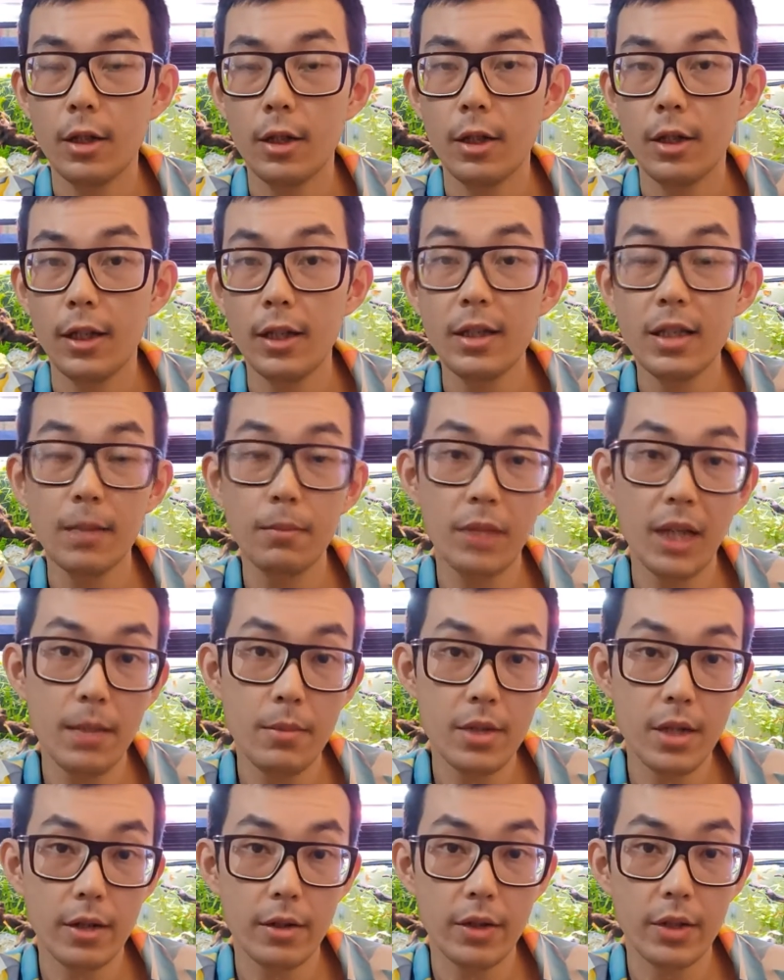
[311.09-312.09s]
And
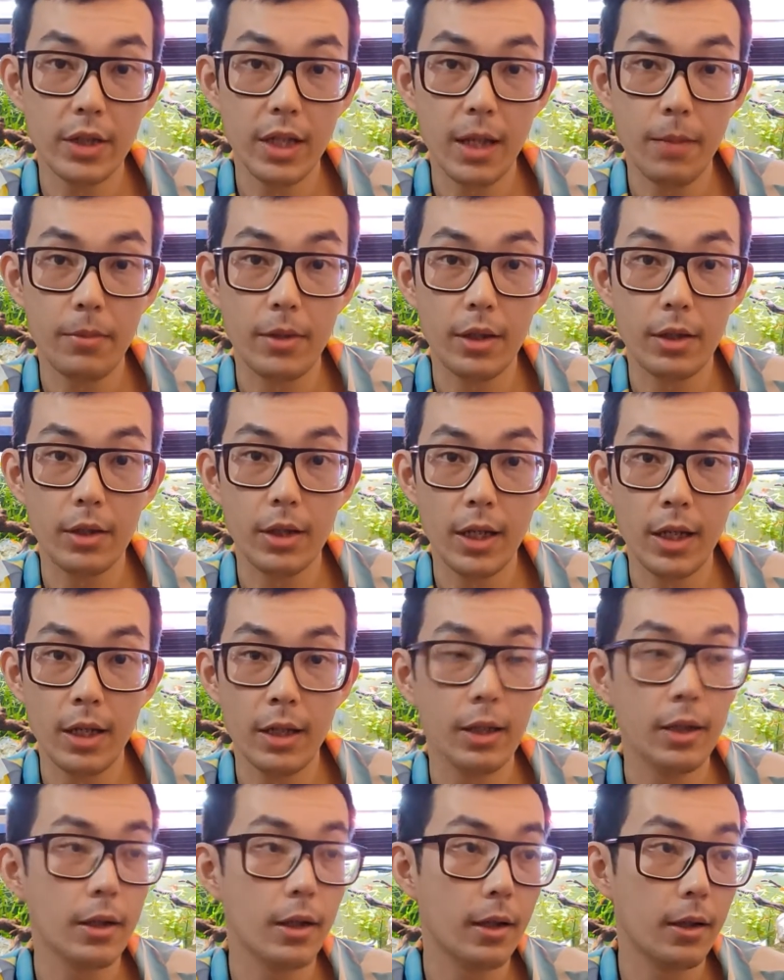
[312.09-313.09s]
sometimes I escape the
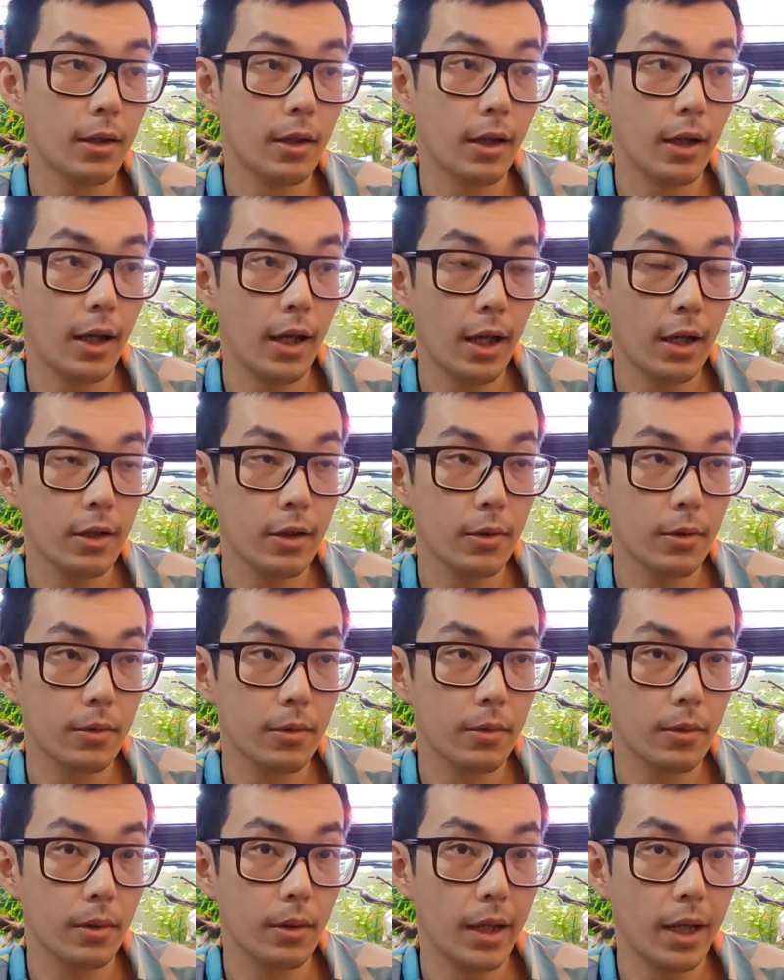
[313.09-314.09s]
tank, add
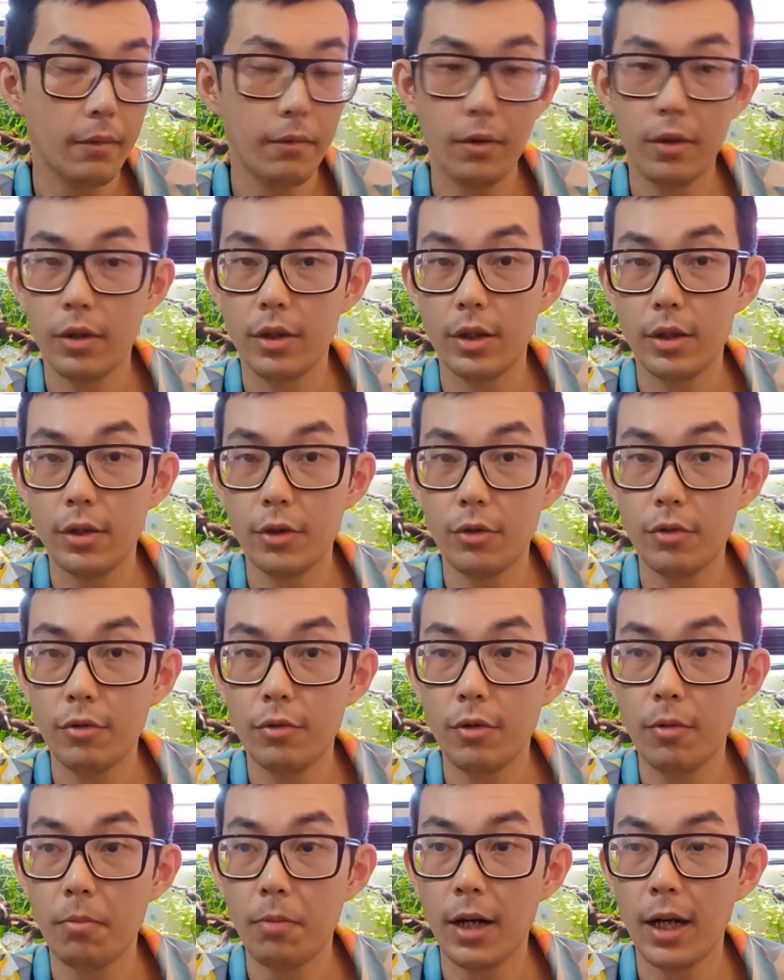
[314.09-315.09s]
everything
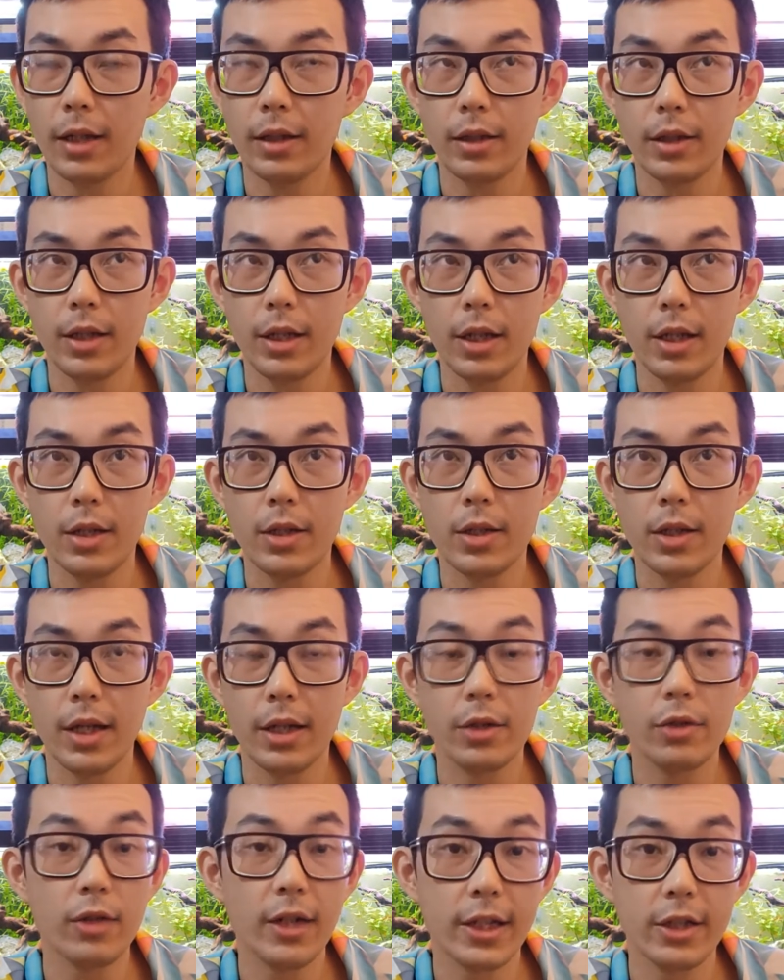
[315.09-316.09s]
new, but it's a
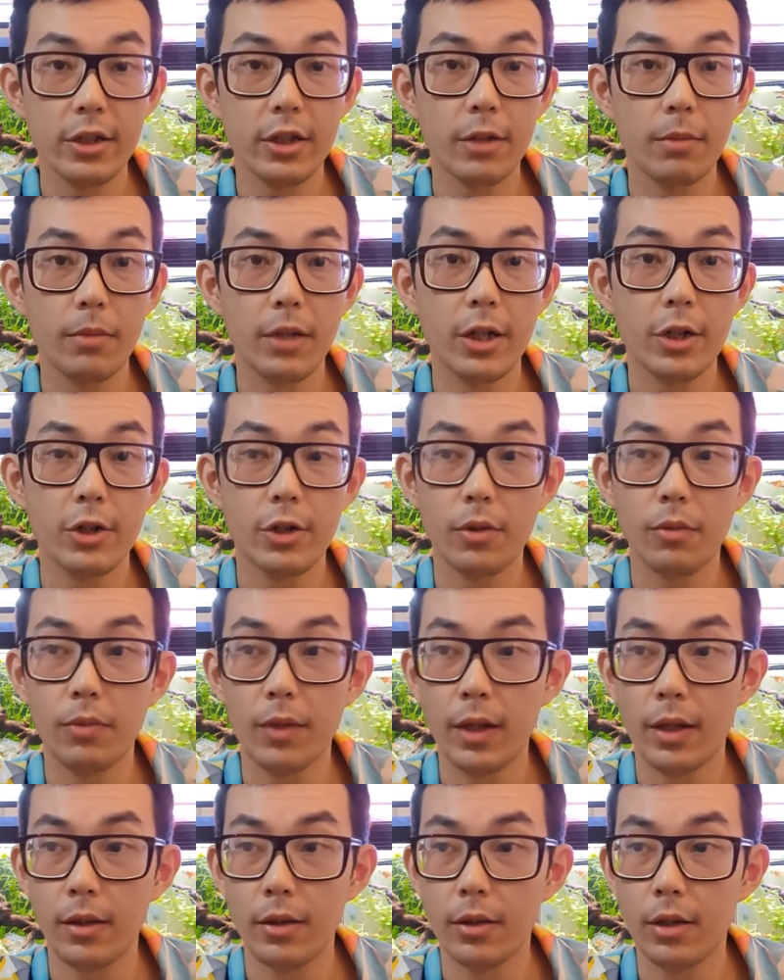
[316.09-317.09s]
drastic measure
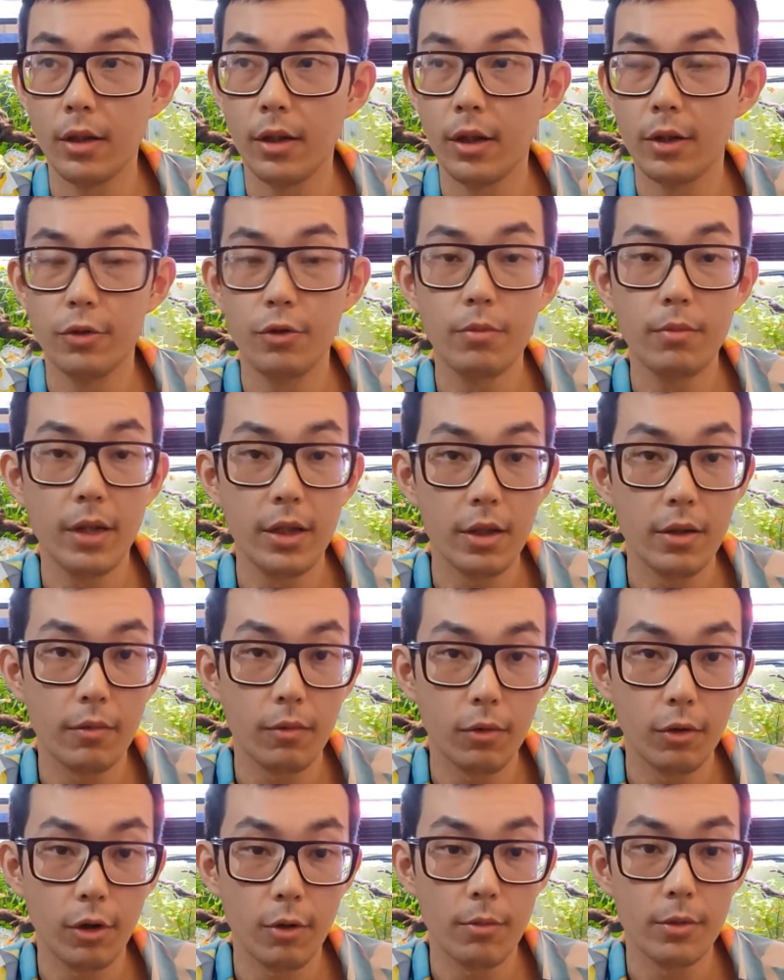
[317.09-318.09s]
when there are too many
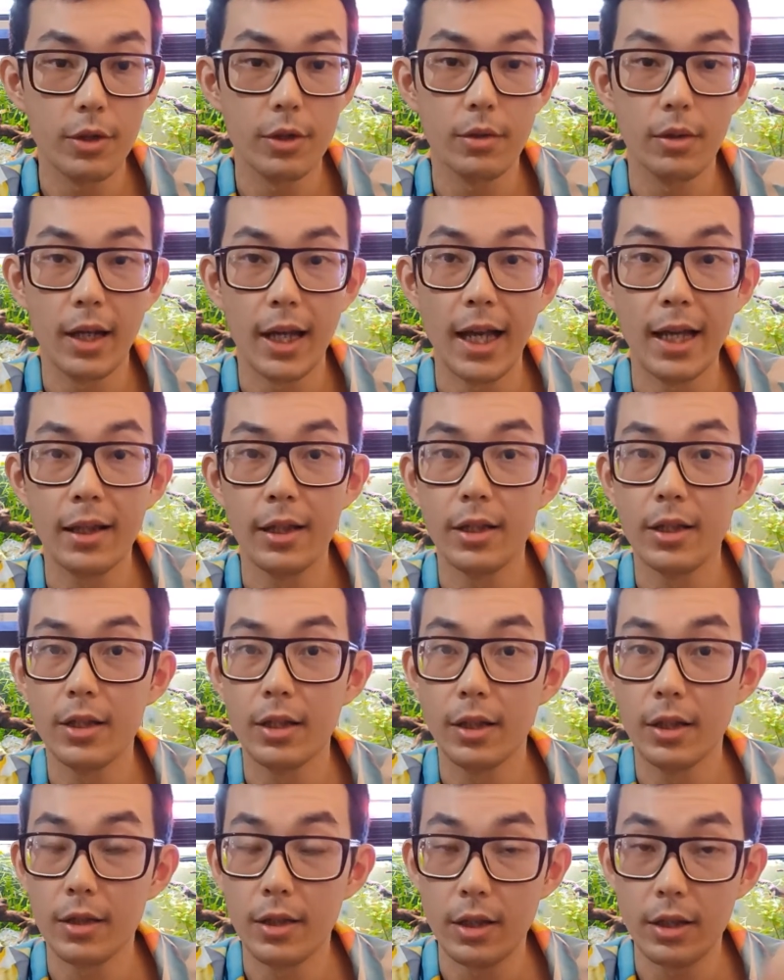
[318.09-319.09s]
worms, and
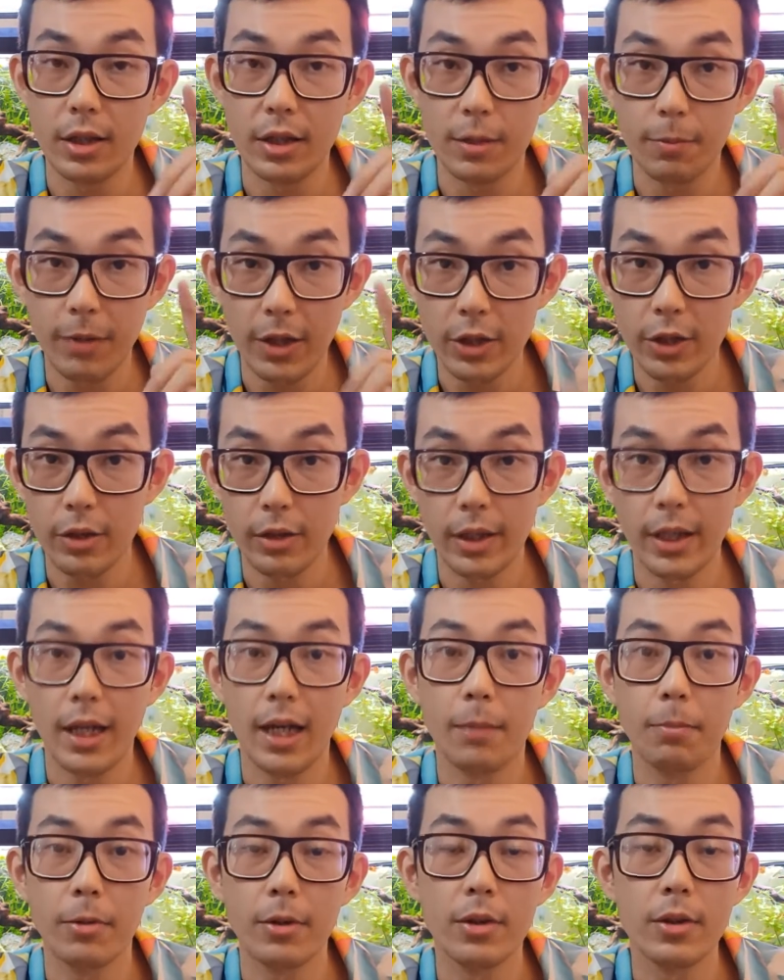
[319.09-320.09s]
it especially
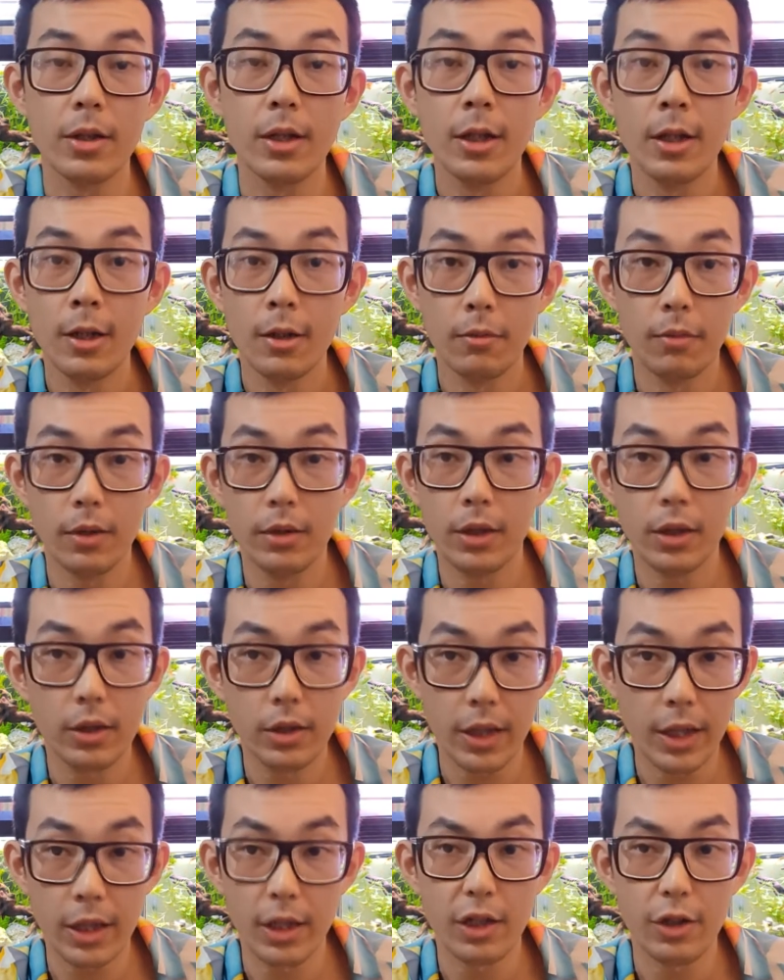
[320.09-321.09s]
happens when the
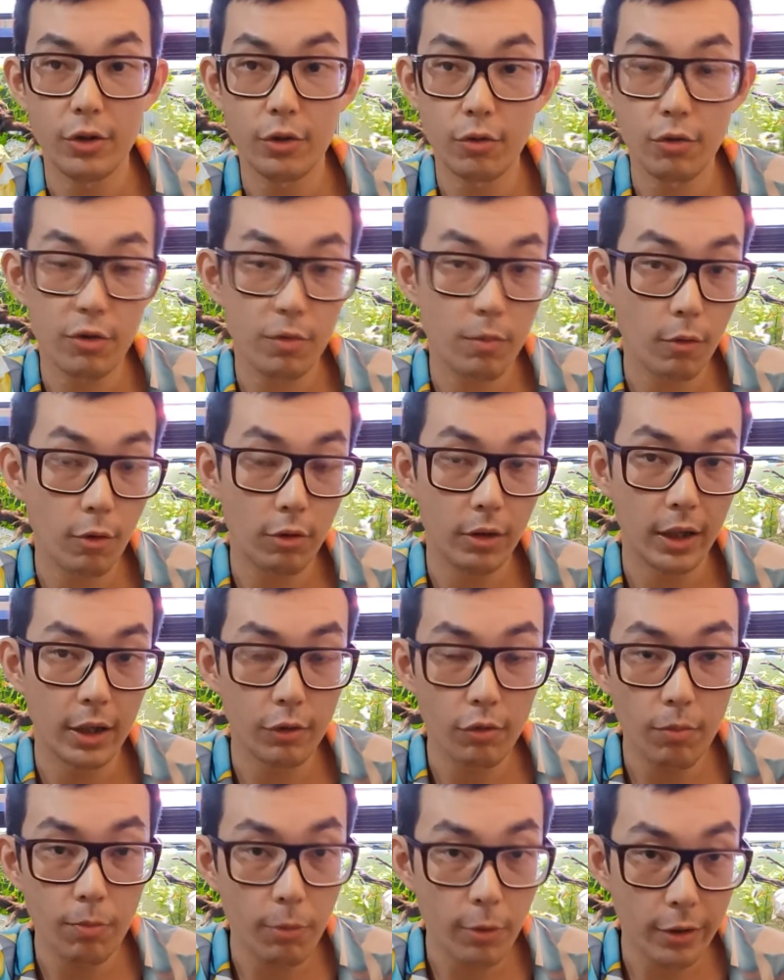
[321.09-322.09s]
tank is too small, like
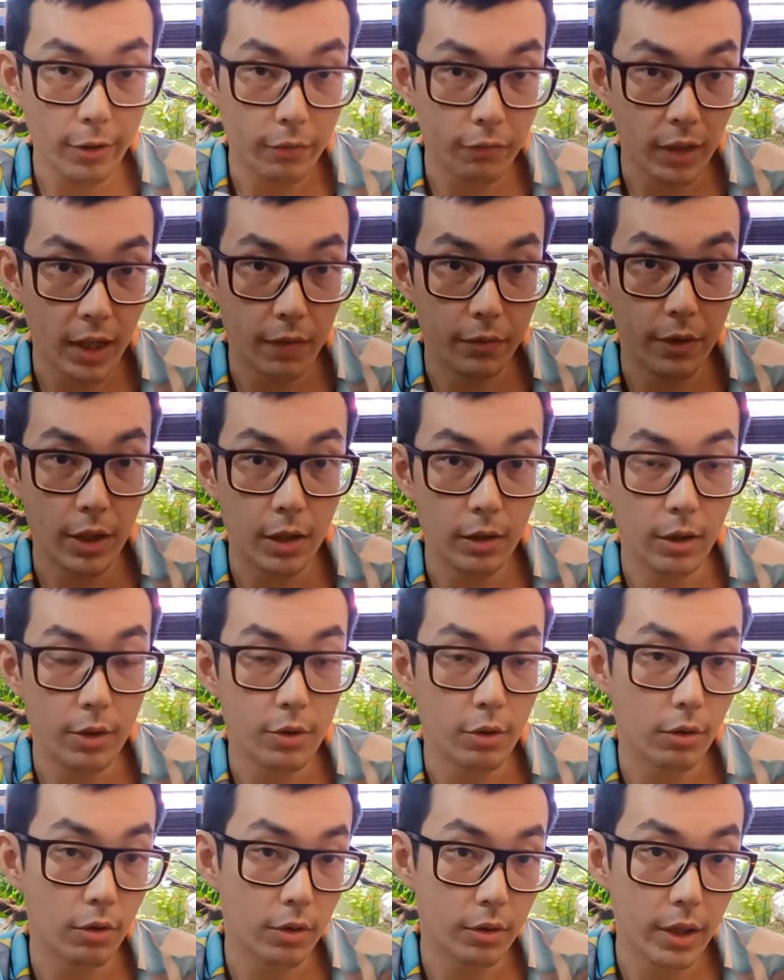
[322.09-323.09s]
2.5 gallons
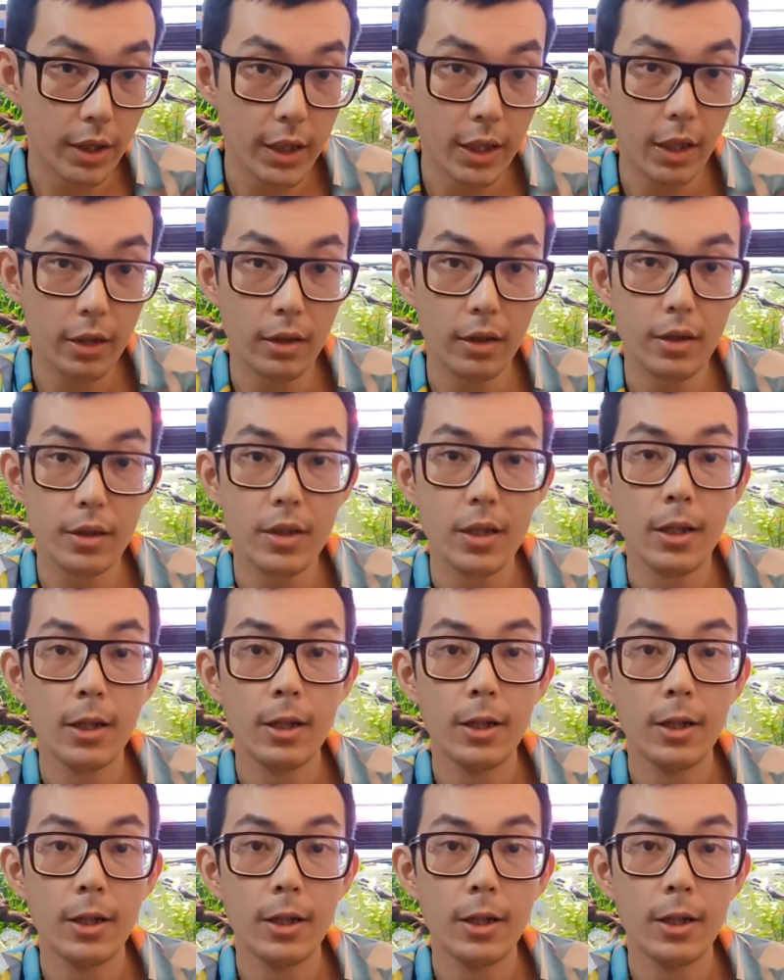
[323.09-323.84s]
or 3 gallons.